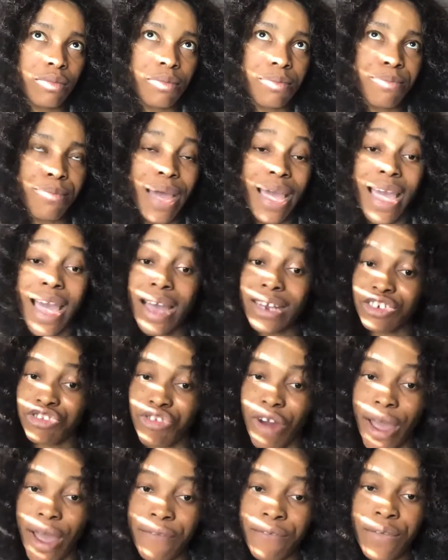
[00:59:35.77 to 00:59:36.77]
hard
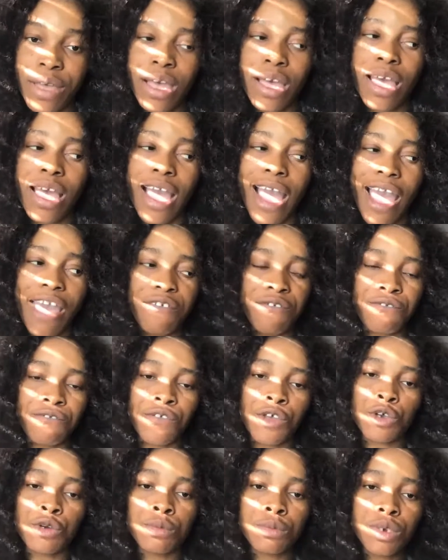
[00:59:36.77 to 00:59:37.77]
drive. I
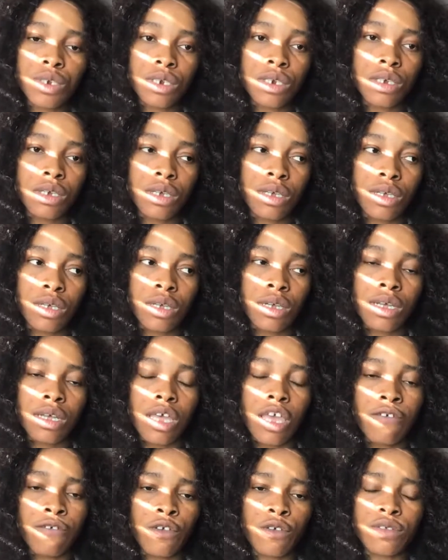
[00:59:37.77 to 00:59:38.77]
filmed...
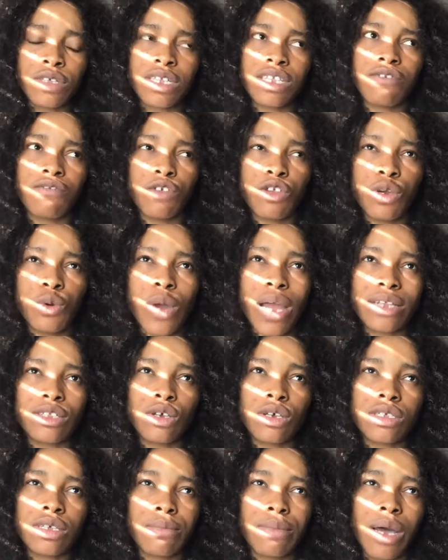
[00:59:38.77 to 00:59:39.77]
If you've seen the video where we
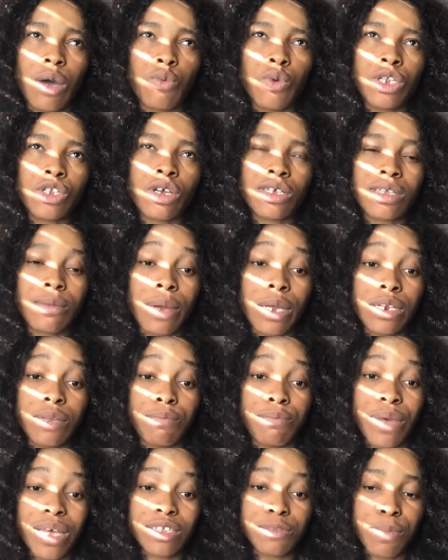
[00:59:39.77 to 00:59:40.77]
talked about the
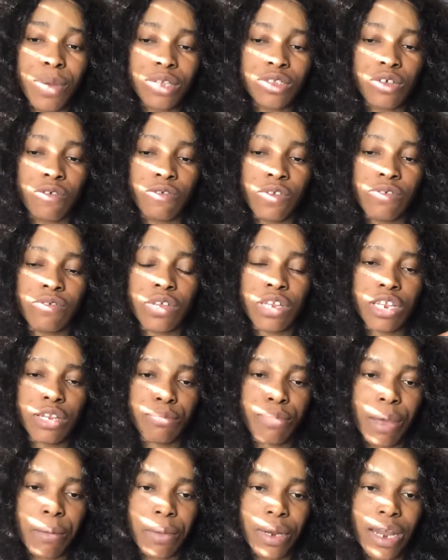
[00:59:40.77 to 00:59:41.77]
best parts of living in
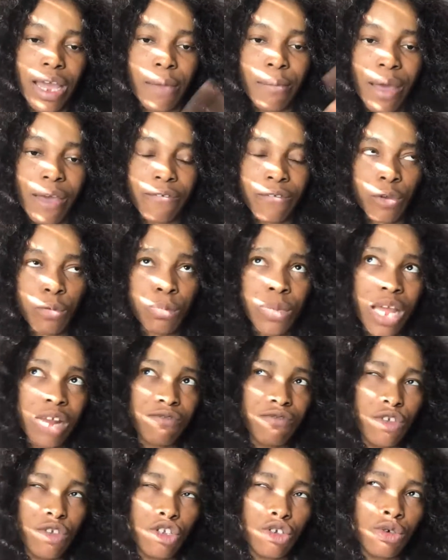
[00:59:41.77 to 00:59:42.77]
Birmingham, I filmed that
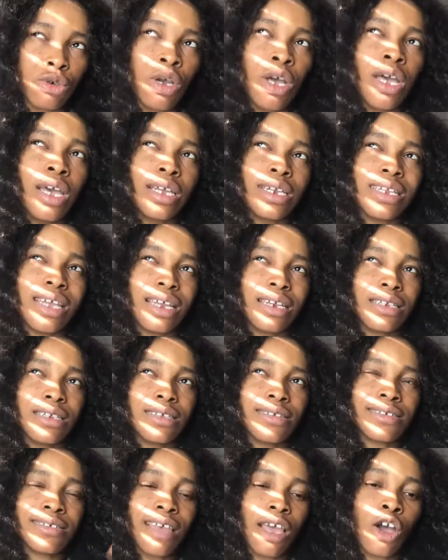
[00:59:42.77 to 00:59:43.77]
video. Then the
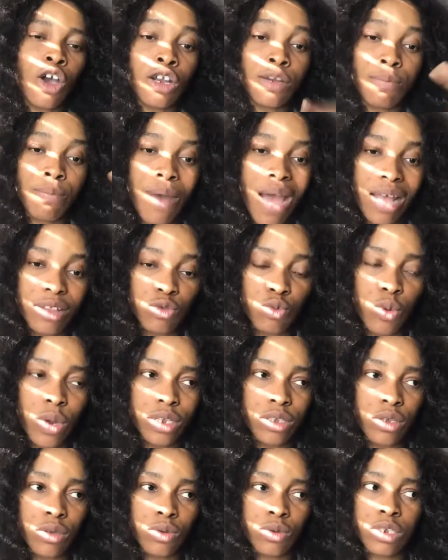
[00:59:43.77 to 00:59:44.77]
second part,
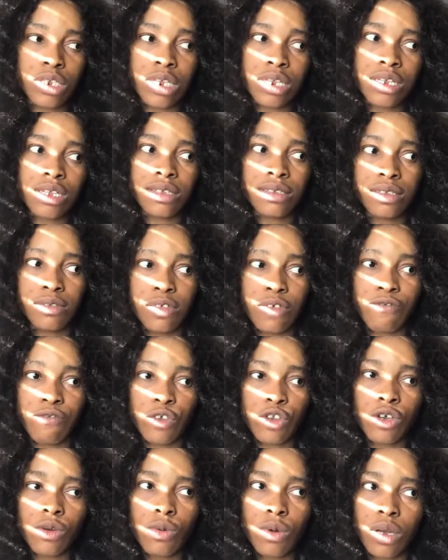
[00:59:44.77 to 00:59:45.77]
the
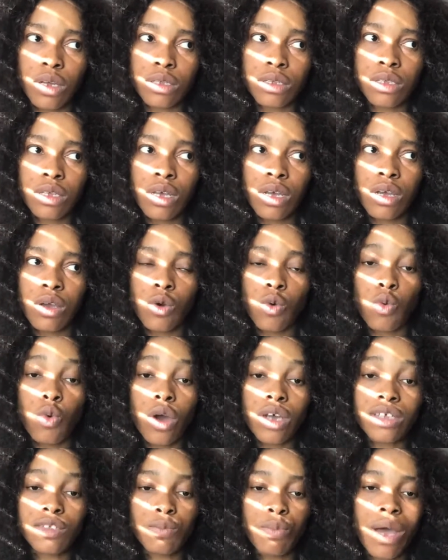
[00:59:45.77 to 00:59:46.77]
video was
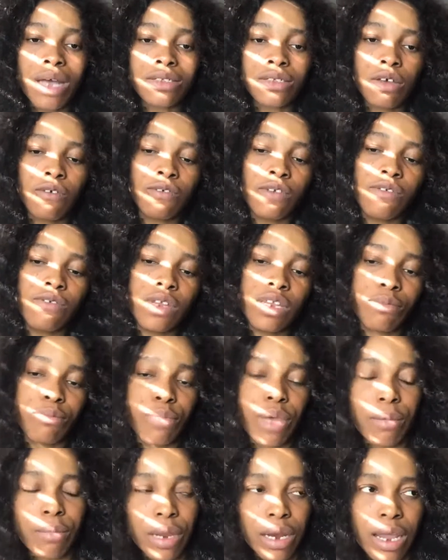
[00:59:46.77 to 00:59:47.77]
worst parts of living in
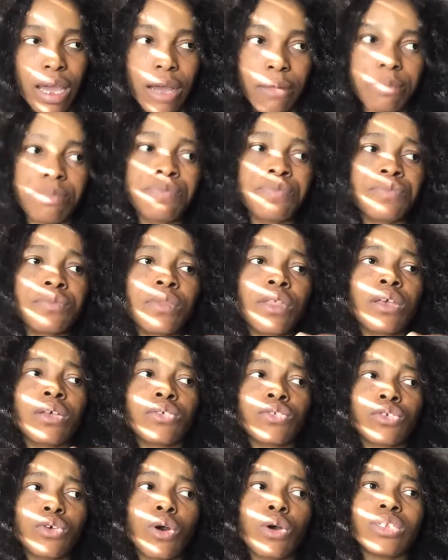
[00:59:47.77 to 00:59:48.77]
Birmingham.
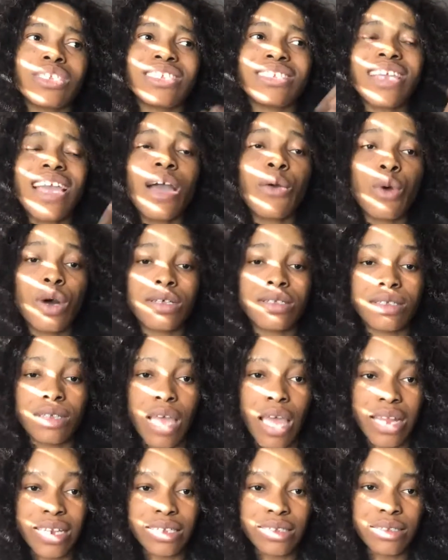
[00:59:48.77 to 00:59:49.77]
So the day I was
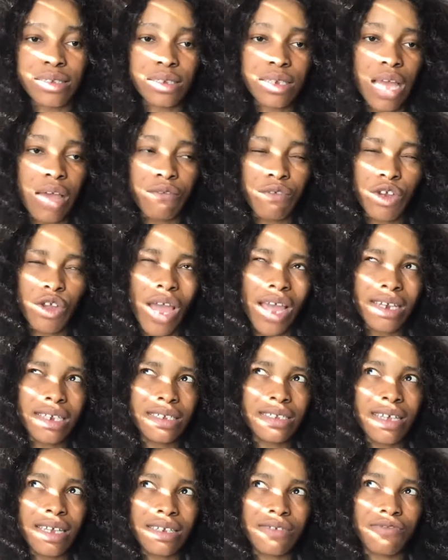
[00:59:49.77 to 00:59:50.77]
editing that video, I
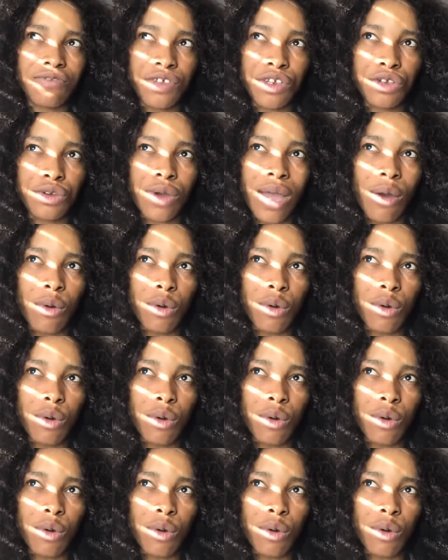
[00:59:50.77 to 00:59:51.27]
edited the video.